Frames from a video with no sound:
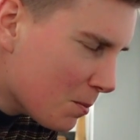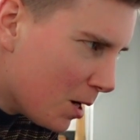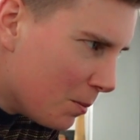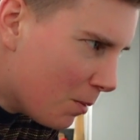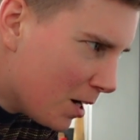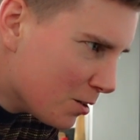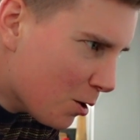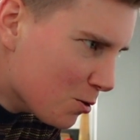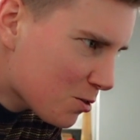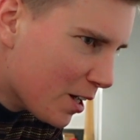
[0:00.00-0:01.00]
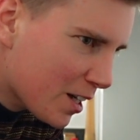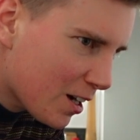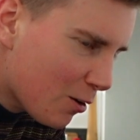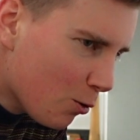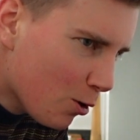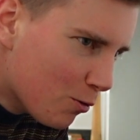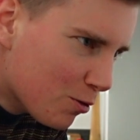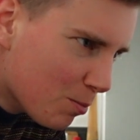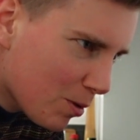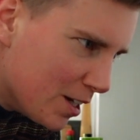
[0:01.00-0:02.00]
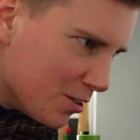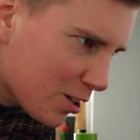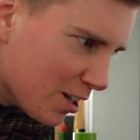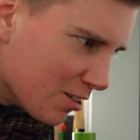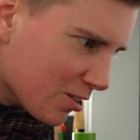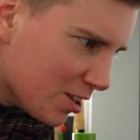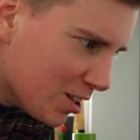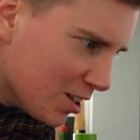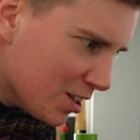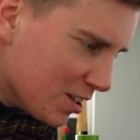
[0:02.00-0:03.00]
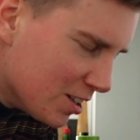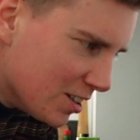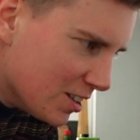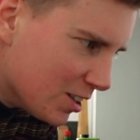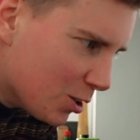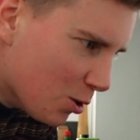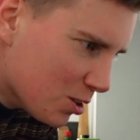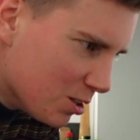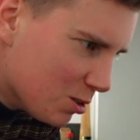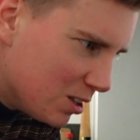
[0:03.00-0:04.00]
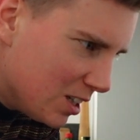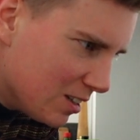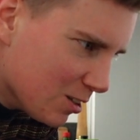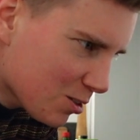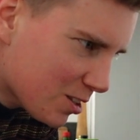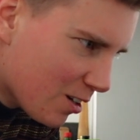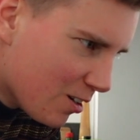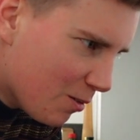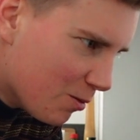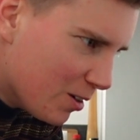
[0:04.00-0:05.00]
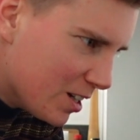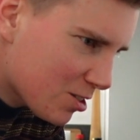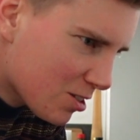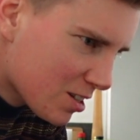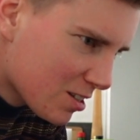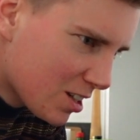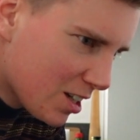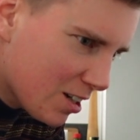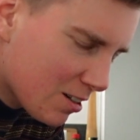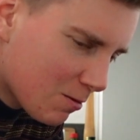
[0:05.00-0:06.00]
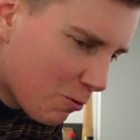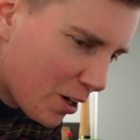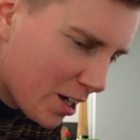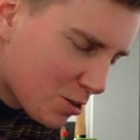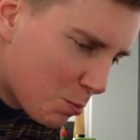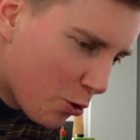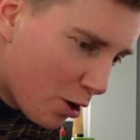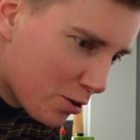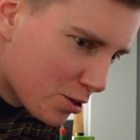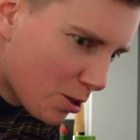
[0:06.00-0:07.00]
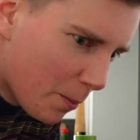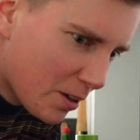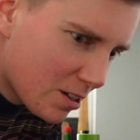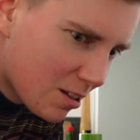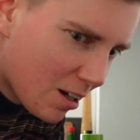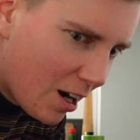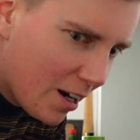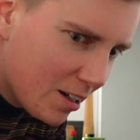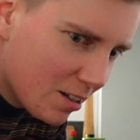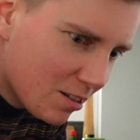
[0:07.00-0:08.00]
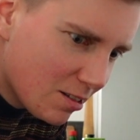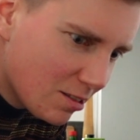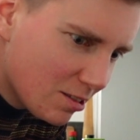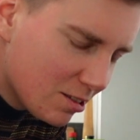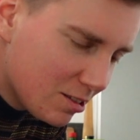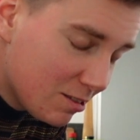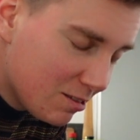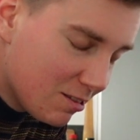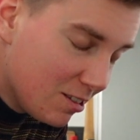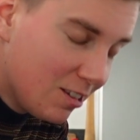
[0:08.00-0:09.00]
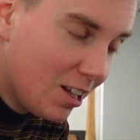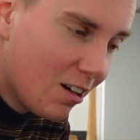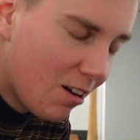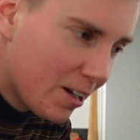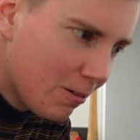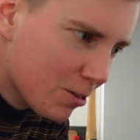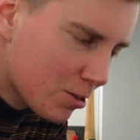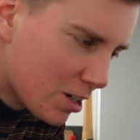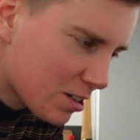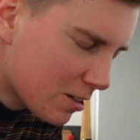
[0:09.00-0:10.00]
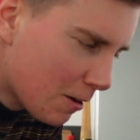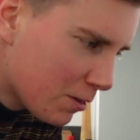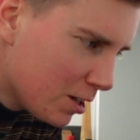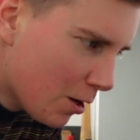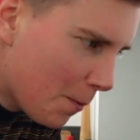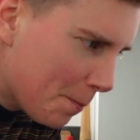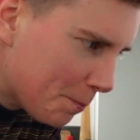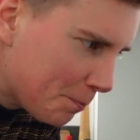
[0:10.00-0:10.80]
My mind goes like all over the place and goes into details that are not very interesting and forgets broader topics that I did not even address in that video.